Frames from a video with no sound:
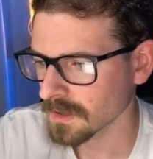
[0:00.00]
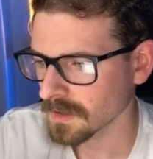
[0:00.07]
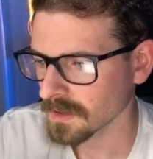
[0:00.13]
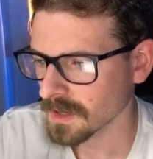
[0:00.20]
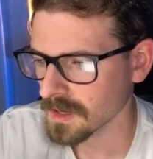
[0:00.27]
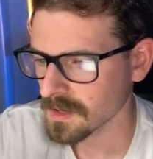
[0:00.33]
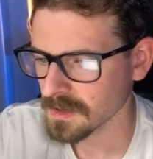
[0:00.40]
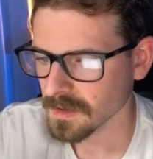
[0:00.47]

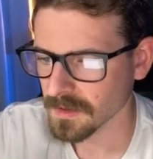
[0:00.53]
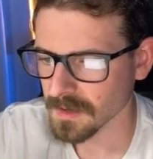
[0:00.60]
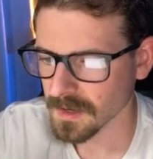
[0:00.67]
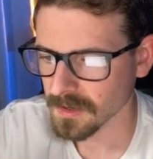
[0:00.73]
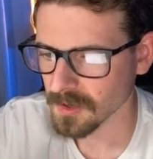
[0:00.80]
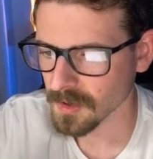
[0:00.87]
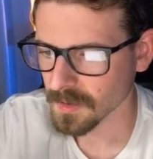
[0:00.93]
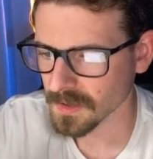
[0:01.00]
okay, and then
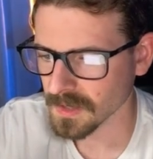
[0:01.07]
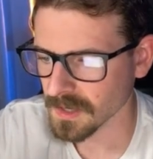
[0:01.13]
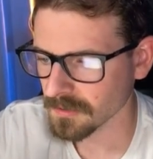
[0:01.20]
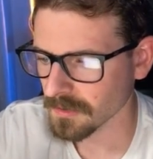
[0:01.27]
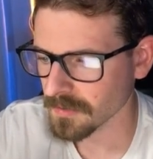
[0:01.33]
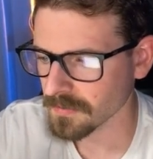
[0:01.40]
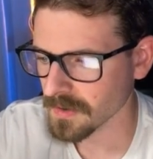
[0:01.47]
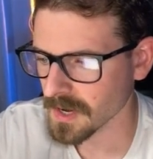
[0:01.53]
I go and hit
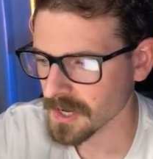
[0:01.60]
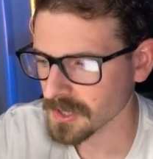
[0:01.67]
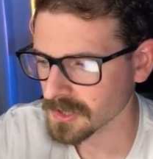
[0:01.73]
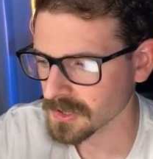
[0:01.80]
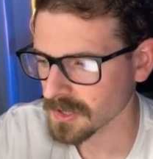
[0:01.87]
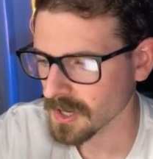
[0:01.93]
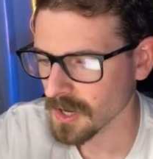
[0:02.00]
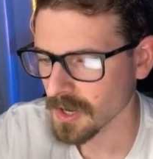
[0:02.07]

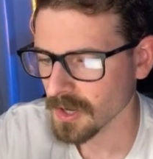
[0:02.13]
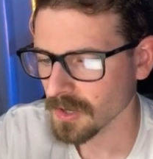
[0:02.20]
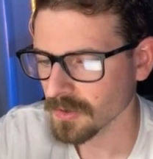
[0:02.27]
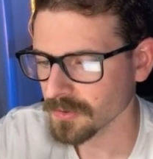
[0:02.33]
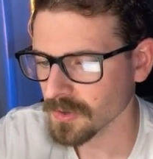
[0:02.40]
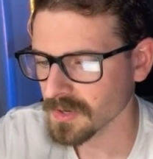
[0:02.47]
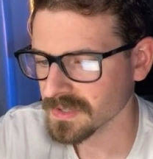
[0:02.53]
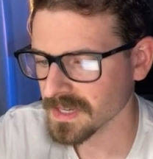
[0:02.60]
refresh, you'll
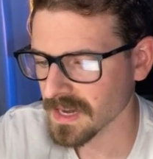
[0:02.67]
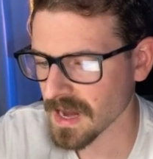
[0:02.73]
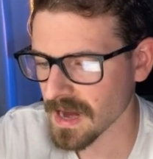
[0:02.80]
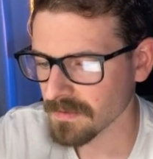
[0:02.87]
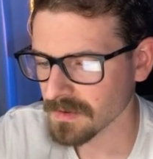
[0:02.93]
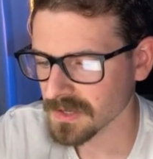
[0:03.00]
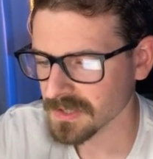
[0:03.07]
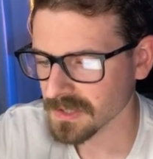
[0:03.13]
notice that
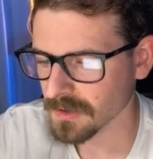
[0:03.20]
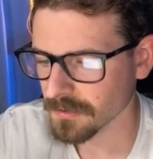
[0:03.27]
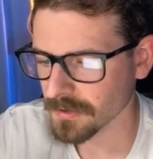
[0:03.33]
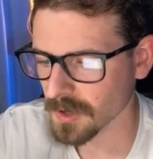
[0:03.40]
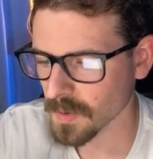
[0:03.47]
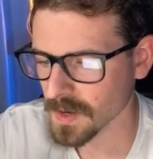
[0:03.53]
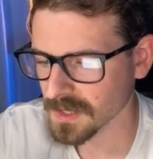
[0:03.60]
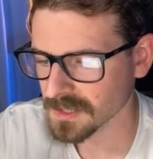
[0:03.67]
every single
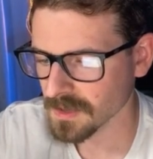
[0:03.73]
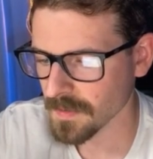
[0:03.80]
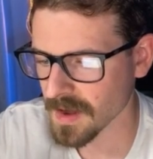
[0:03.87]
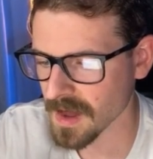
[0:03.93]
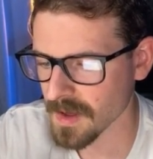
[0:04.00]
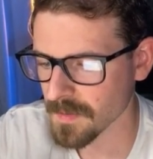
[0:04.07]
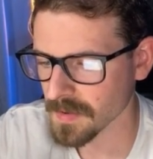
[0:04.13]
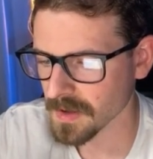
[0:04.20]
request to my
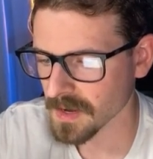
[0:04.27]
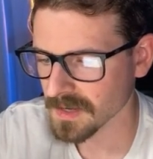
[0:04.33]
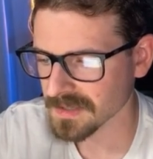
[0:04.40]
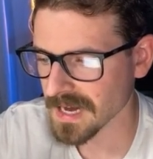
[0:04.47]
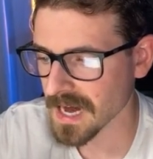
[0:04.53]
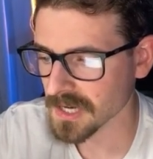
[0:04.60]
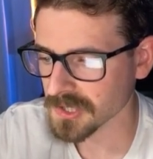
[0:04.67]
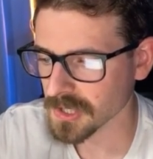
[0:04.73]
API is
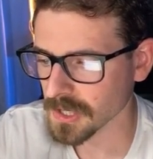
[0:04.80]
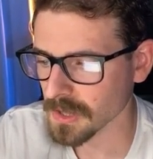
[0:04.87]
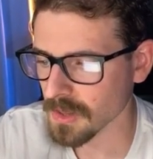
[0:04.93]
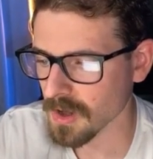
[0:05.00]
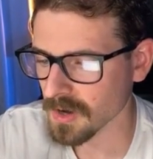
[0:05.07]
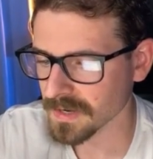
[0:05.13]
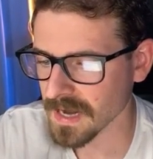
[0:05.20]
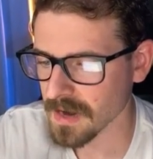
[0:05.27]
actually
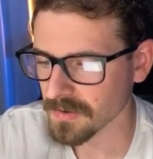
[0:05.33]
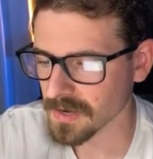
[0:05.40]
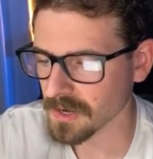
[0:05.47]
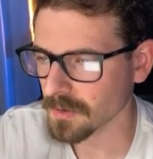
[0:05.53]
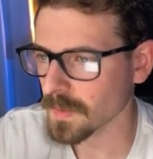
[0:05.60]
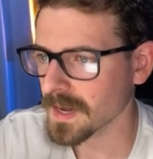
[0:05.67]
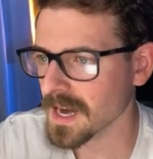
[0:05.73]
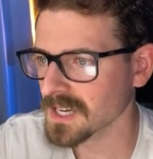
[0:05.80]
logged out
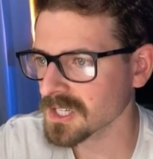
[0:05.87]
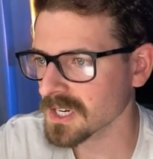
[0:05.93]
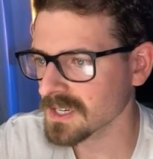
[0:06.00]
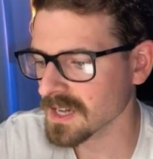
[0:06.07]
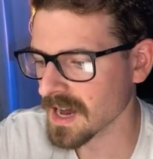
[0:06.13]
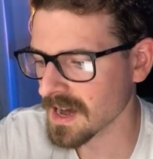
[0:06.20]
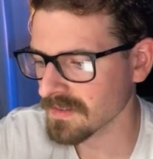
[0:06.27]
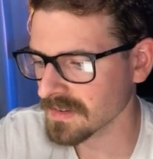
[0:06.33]
here. We can actually
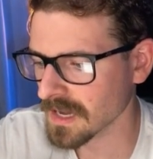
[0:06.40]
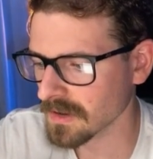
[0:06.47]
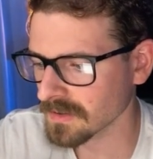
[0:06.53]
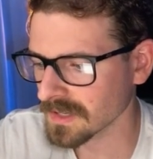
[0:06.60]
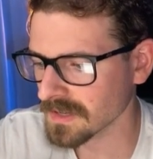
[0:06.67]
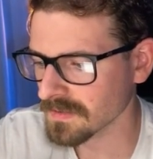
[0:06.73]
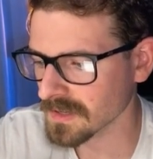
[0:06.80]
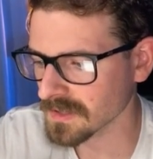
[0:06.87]
dive down
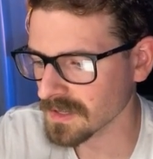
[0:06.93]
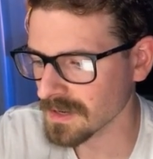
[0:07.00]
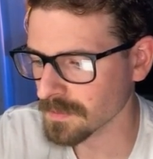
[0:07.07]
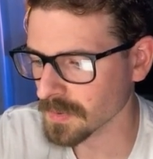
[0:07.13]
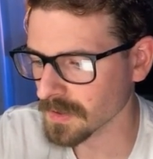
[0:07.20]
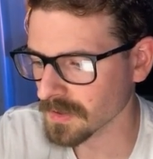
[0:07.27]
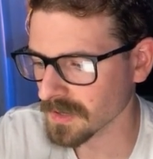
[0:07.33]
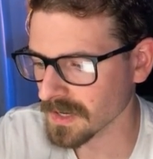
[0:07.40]
even
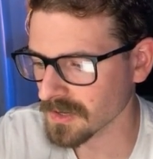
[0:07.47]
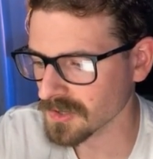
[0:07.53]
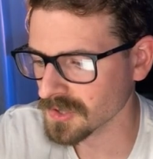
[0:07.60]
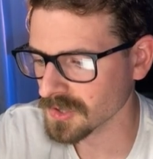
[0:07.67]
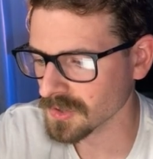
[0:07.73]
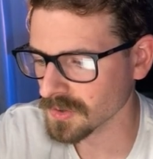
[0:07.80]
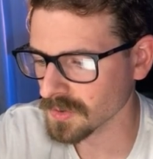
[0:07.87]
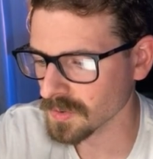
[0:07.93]
deeper
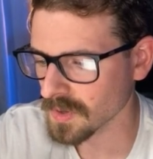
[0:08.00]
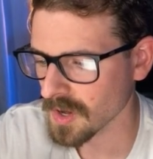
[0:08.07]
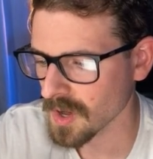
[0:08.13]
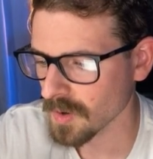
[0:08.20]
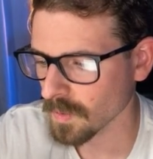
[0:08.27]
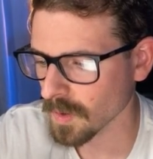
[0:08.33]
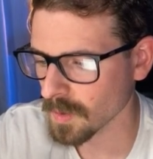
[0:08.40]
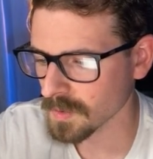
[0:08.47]
into
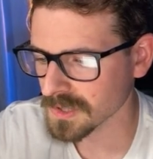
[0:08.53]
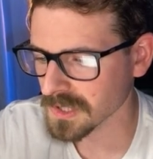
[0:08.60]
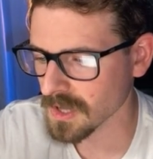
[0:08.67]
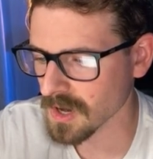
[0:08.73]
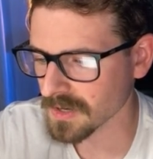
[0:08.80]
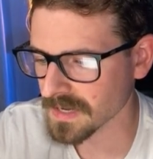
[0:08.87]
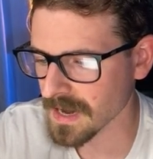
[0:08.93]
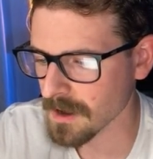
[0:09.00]
what was
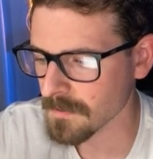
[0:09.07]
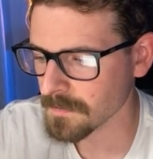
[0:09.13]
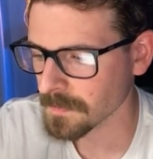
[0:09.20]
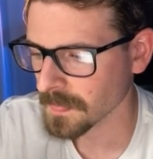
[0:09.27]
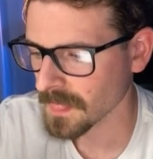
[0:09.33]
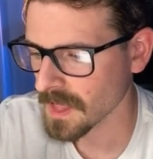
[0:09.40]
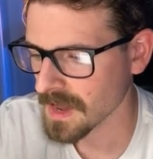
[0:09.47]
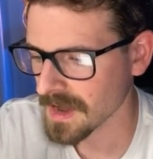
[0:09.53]
logged out,
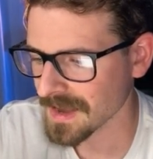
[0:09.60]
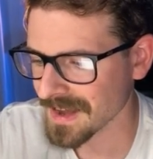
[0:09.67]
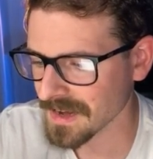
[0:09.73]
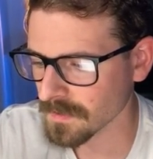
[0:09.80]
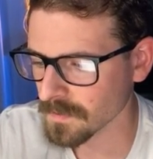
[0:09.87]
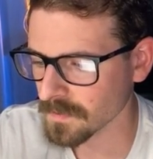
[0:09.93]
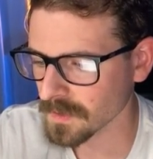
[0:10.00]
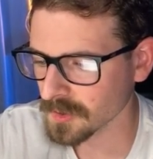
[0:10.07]
and I
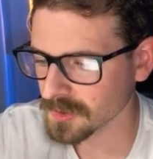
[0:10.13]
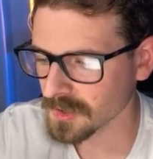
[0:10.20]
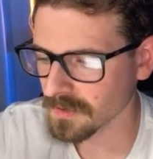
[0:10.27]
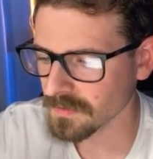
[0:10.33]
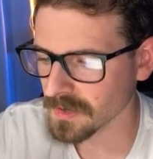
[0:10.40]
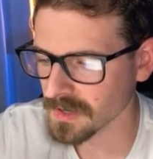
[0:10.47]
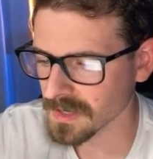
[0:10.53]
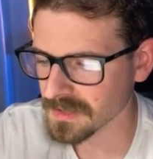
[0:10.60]
can filter
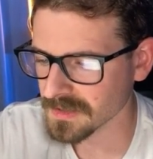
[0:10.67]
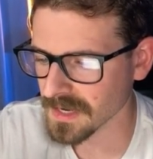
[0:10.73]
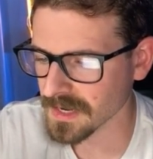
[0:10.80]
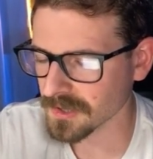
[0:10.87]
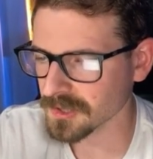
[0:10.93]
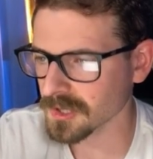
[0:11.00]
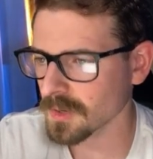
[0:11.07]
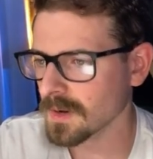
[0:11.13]
on various
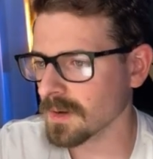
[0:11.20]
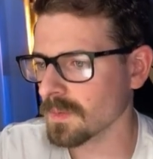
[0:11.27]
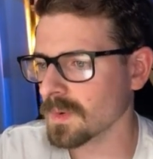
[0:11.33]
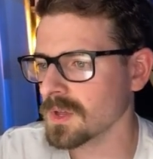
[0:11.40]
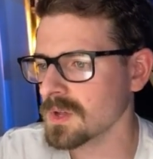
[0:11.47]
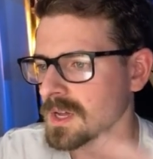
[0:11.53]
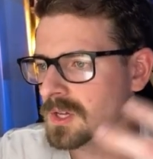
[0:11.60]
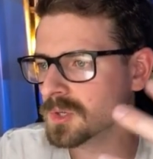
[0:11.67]
things. So
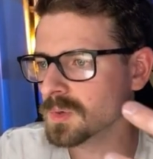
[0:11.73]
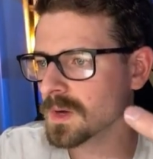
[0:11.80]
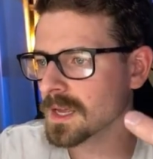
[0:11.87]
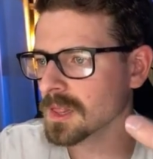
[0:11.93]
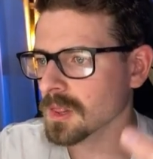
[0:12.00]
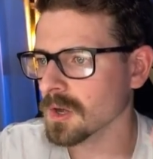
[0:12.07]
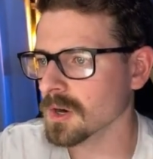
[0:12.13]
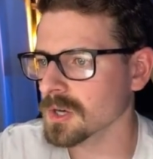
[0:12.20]
when you get to a
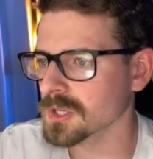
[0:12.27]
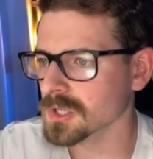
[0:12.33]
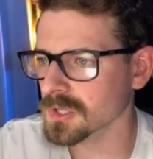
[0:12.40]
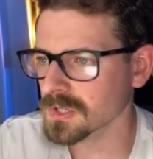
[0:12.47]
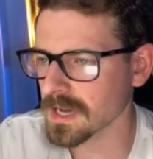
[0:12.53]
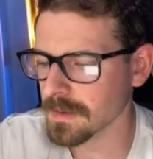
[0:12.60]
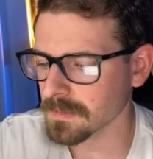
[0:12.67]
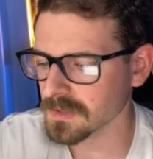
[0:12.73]

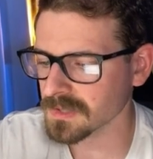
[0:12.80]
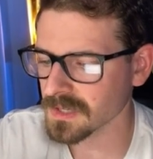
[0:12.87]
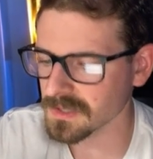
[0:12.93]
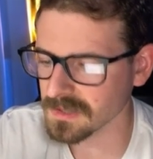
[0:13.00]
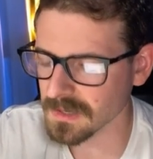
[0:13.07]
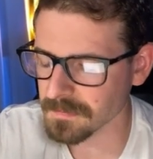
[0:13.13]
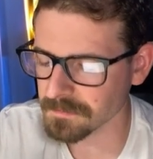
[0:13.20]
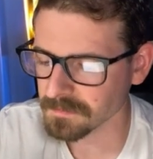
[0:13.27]
larger type of
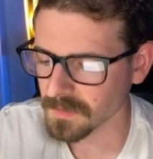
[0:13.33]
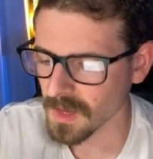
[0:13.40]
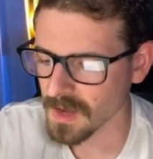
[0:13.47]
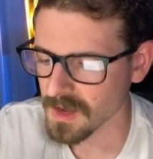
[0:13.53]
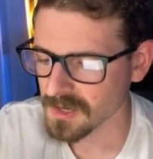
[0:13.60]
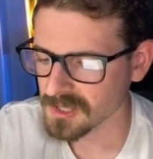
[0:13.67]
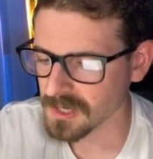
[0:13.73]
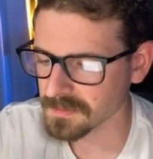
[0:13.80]
system,
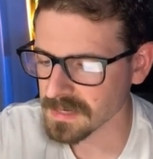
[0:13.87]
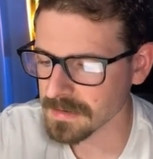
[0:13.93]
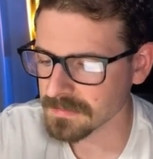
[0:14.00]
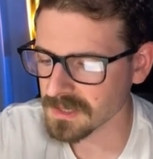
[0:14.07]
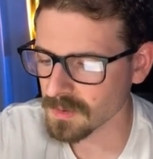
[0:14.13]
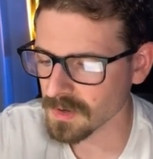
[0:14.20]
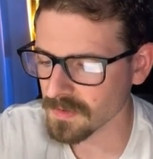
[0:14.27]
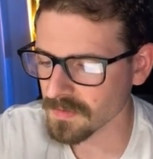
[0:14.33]

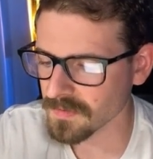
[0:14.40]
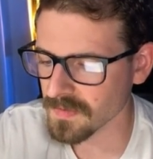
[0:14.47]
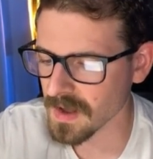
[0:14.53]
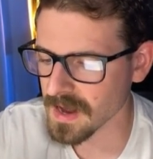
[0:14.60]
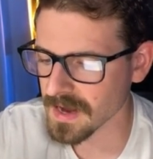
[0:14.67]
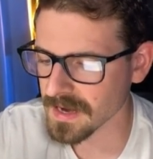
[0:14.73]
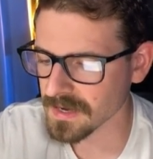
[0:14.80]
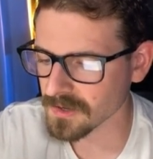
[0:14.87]
sometimes you want to
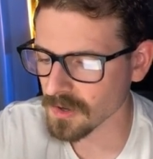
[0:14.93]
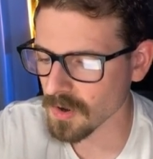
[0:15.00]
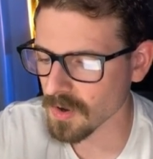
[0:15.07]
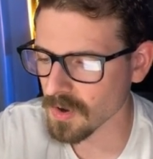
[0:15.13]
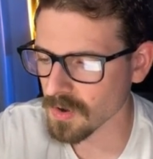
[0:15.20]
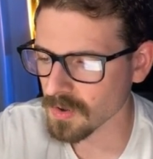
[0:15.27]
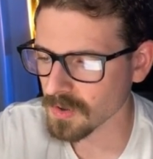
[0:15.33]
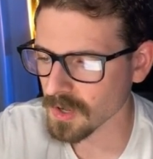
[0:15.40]
find
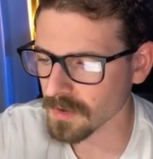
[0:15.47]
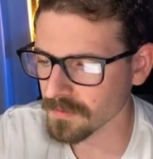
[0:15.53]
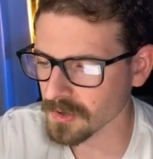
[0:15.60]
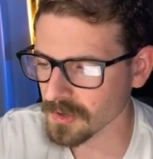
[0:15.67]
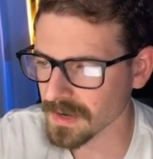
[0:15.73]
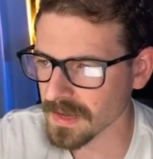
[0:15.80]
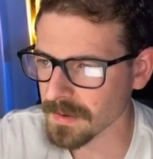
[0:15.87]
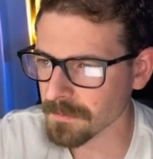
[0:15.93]
all of
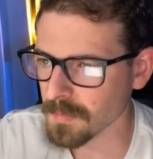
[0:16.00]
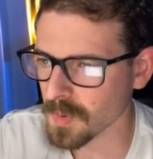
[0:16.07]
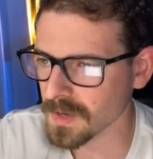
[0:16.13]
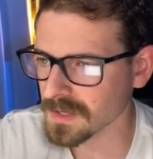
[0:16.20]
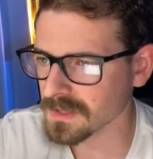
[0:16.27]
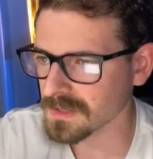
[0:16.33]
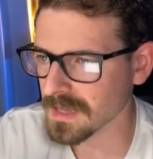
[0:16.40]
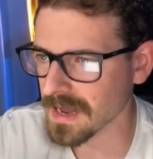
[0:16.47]
your
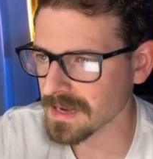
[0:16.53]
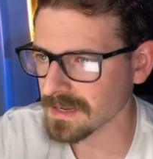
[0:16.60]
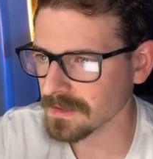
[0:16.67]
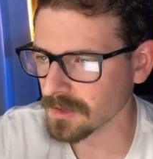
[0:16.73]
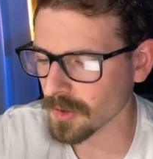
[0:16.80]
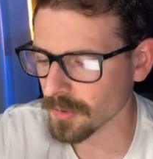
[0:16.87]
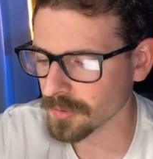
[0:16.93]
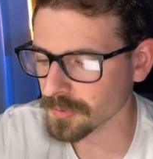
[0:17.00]
endpoints that,
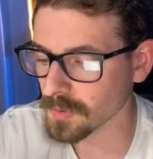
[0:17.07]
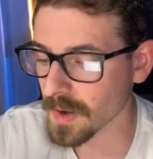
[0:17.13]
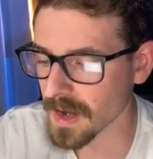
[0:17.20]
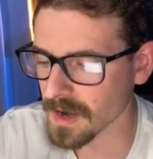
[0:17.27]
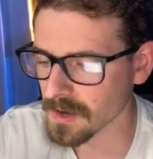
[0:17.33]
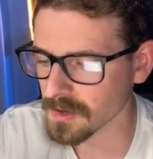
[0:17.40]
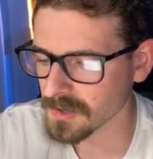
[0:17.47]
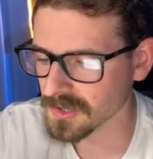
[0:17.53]
you know, through
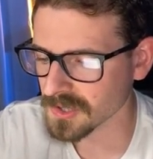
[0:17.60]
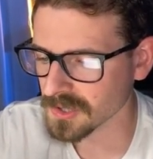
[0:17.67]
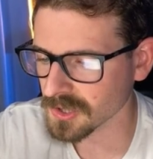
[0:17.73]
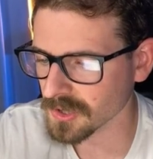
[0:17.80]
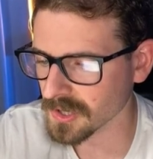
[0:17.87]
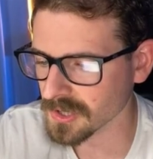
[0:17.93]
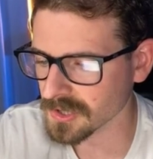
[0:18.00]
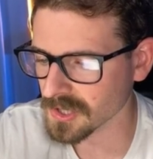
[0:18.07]
errors
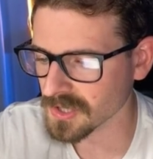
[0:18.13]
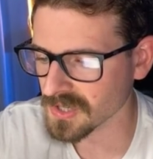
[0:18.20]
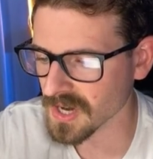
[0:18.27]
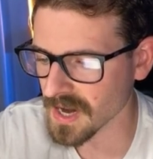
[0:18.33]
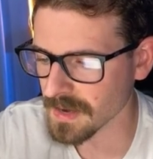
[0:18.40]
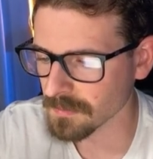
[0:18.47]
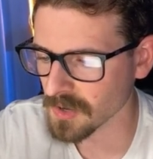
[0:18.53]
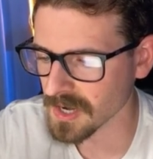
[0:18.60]
during a certain
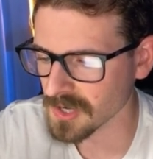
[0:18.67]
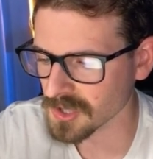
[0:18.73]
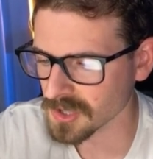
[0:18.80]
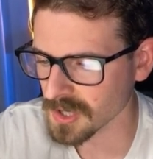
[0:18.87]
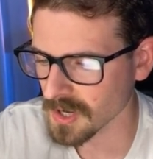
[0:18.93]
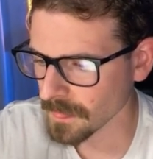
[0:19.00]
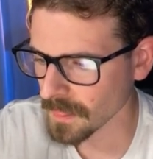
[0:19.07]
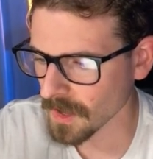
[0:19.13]
time range.